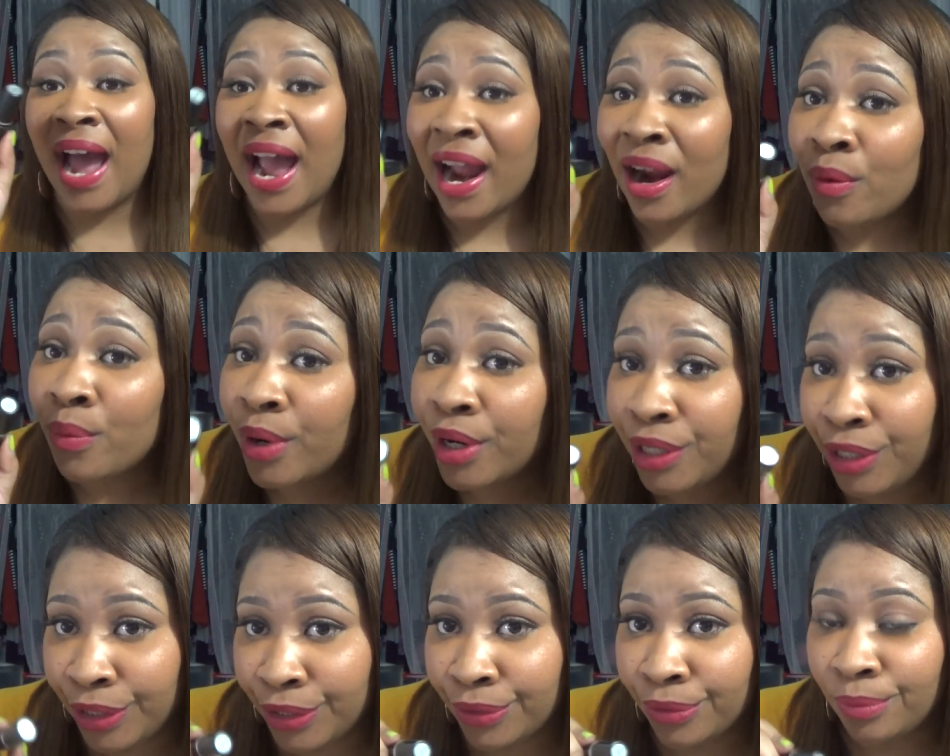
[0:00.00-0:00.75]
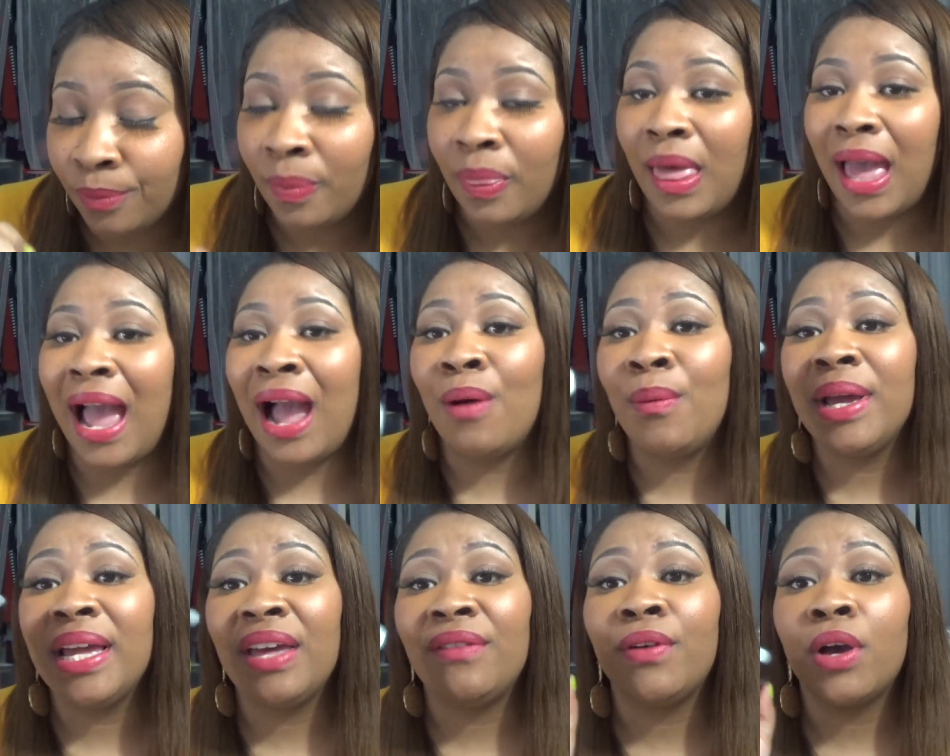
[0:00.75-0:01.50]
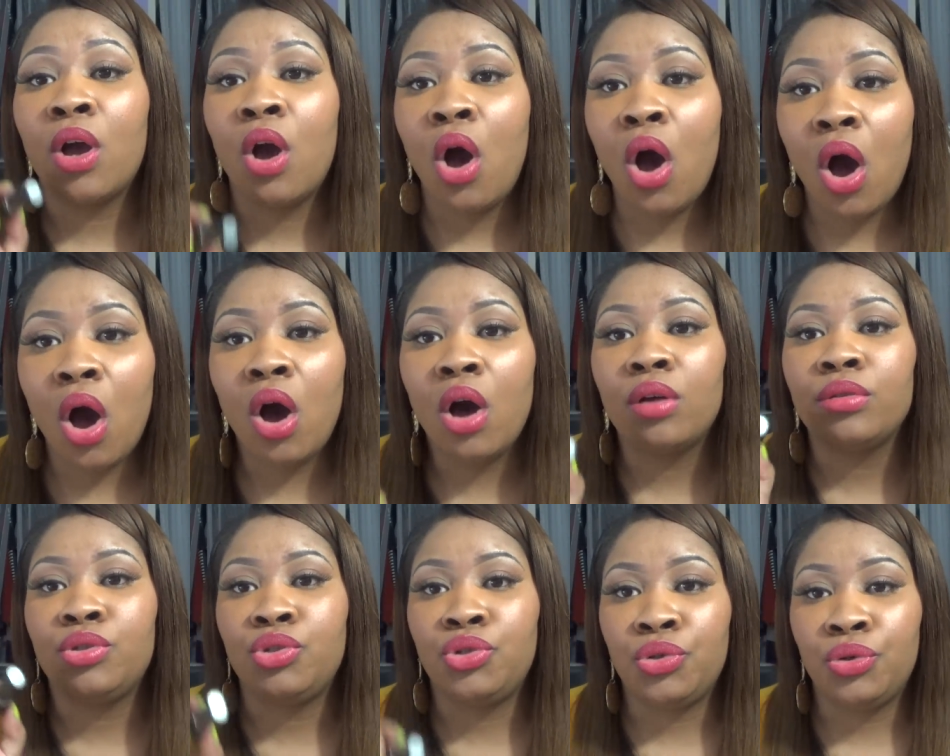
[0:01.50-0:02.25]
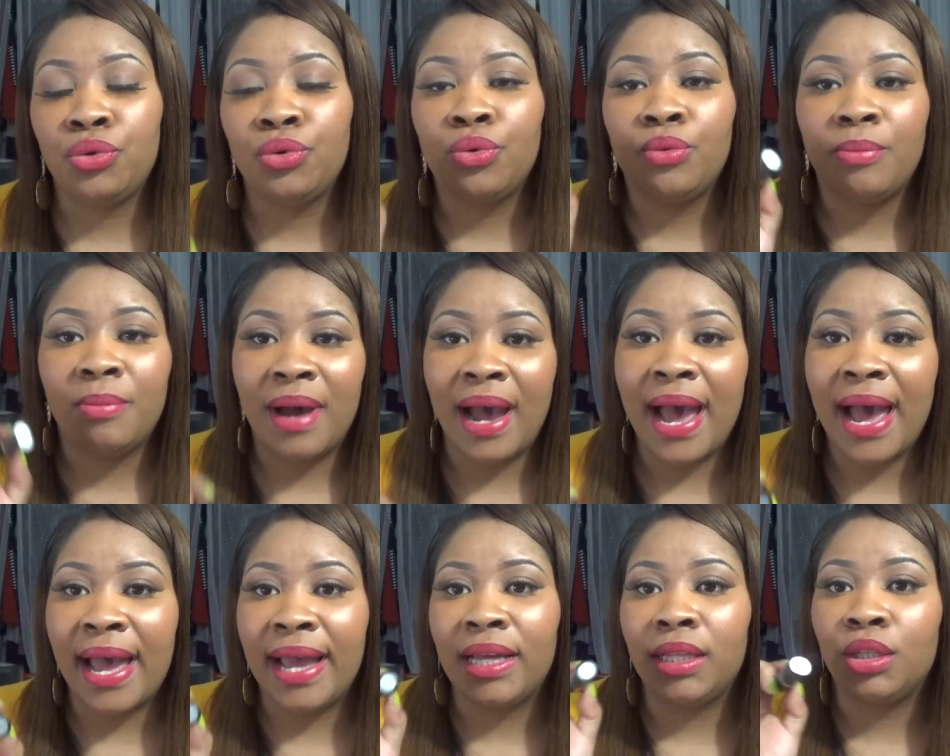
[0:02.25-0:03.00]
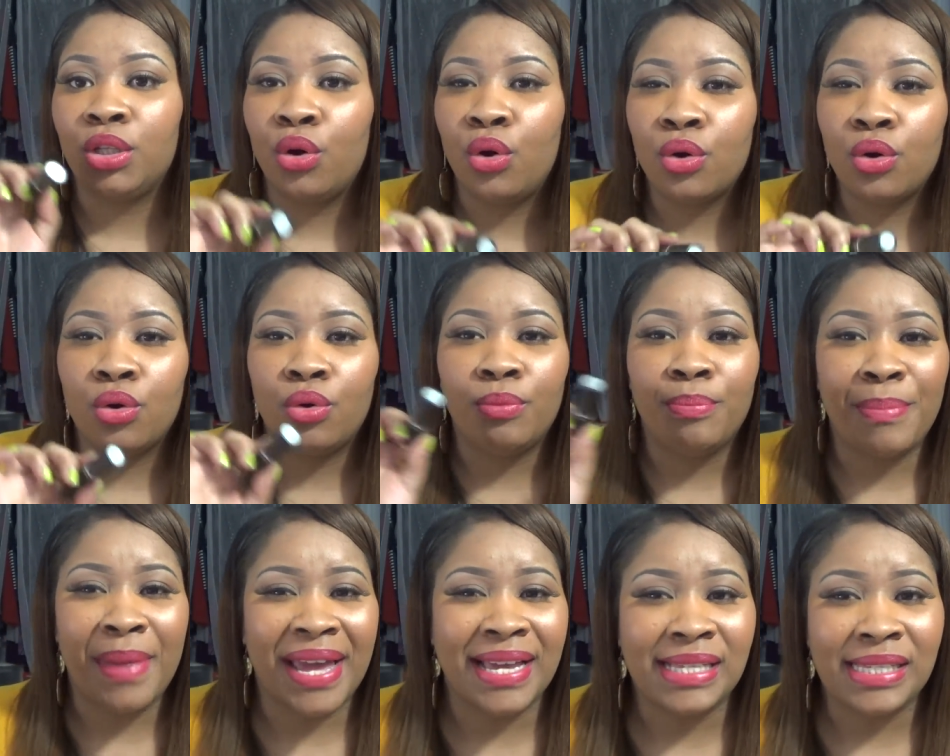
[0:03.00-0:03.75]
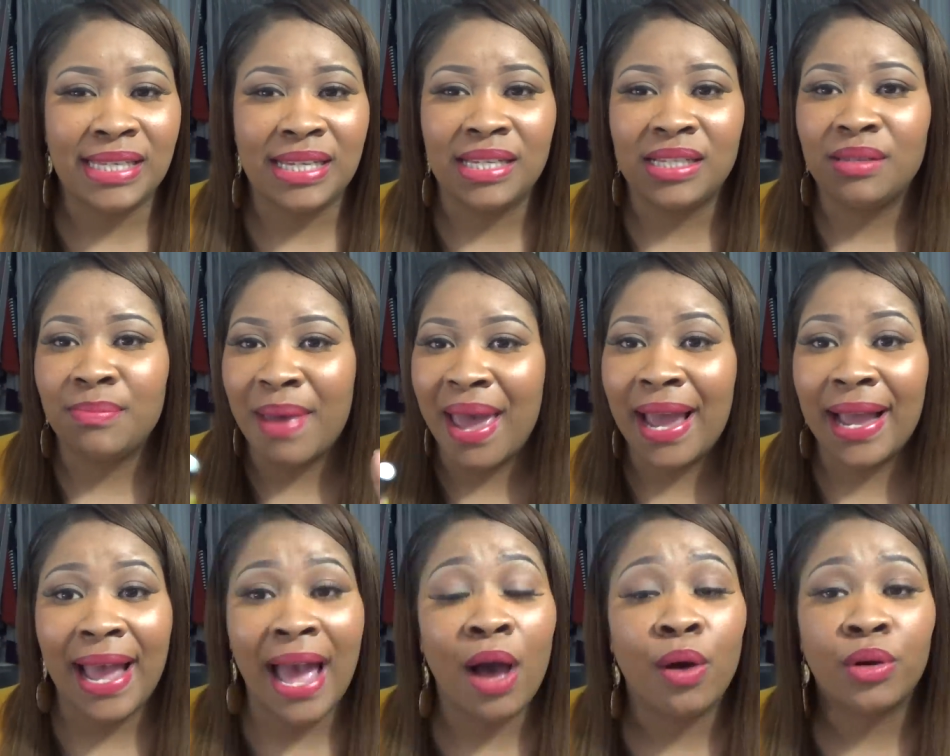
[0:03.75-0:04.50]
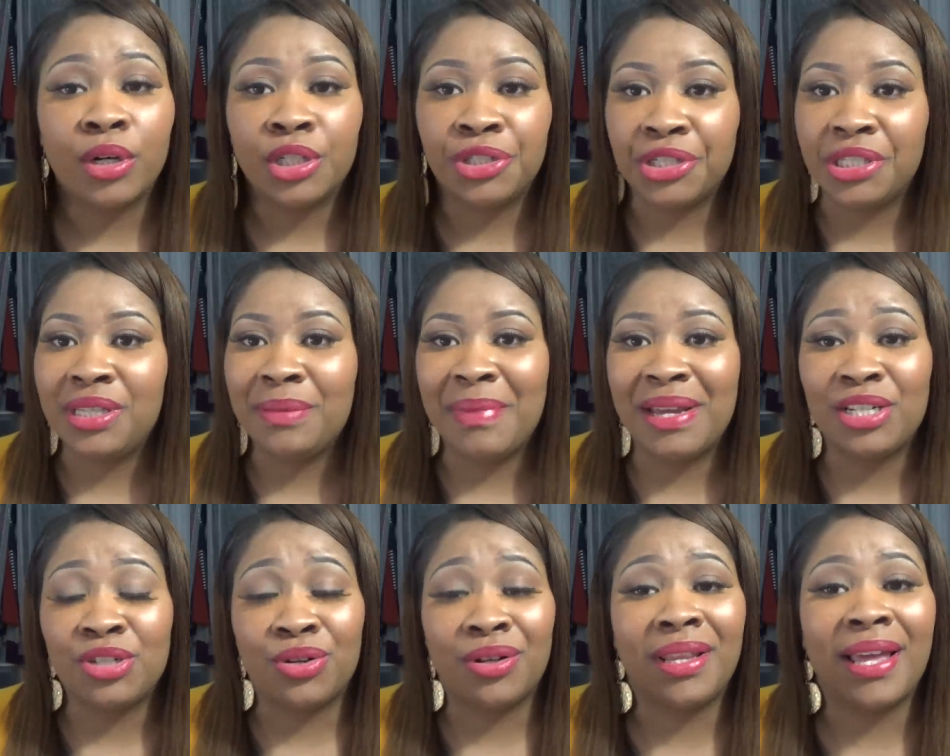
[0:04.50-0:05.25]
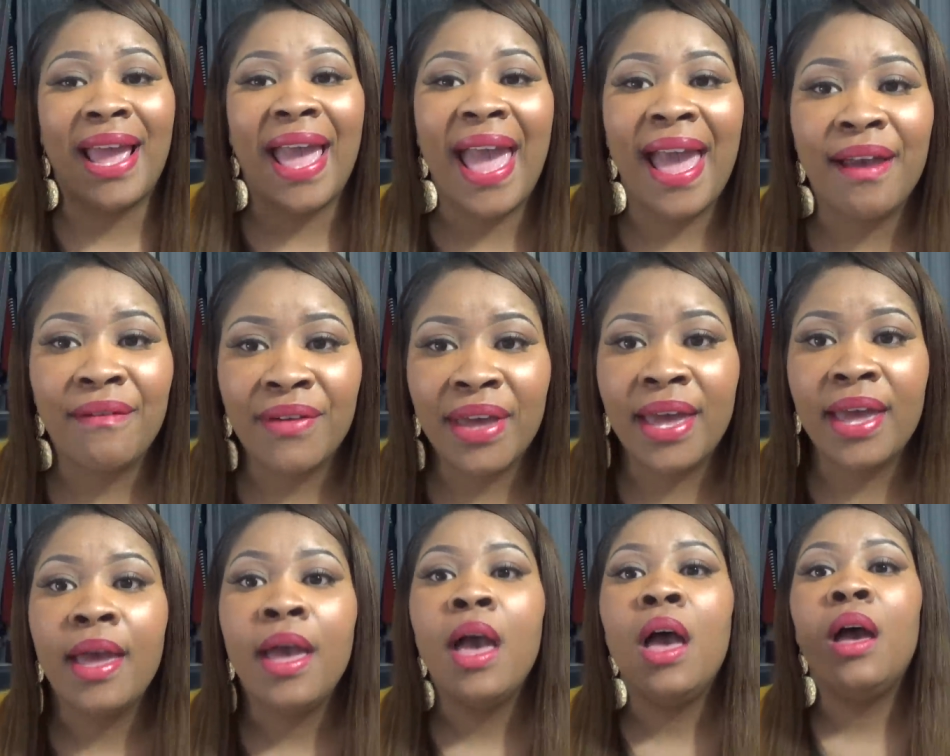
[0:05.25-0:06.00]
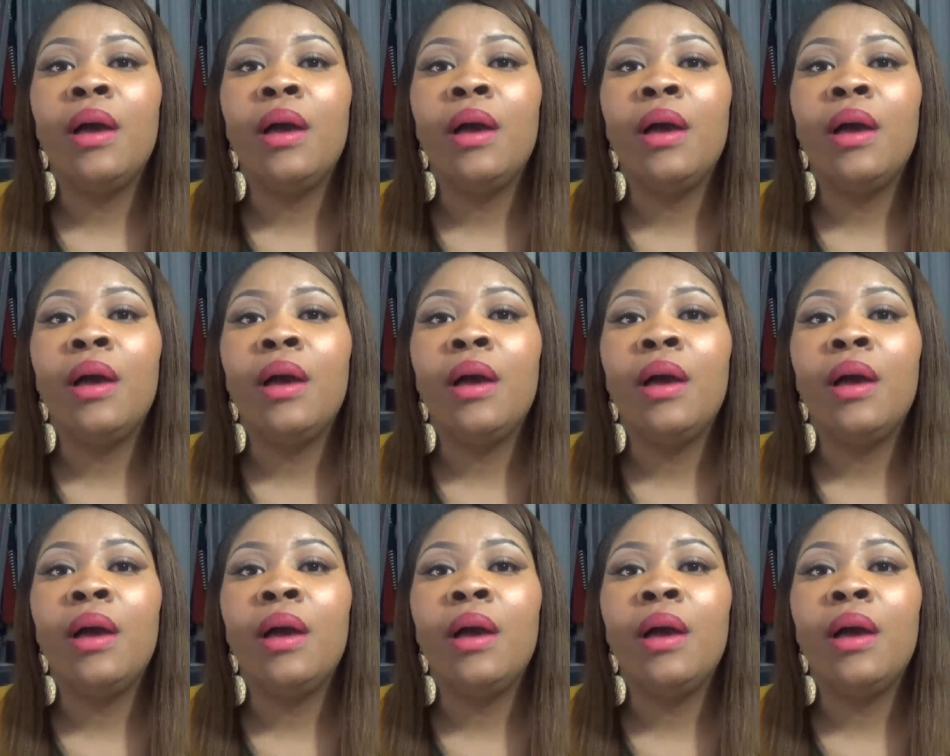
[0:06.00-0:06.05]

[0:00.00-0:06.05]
I were you, I would give a call to my local Macy's MAC counter just to make sure they have it,